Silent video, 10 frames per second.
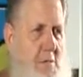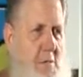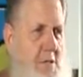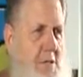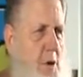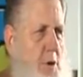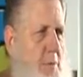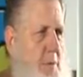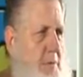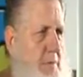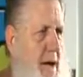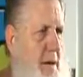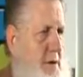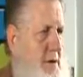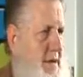We didn't argue about the
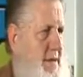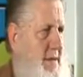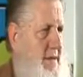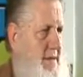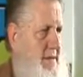Bible or anything.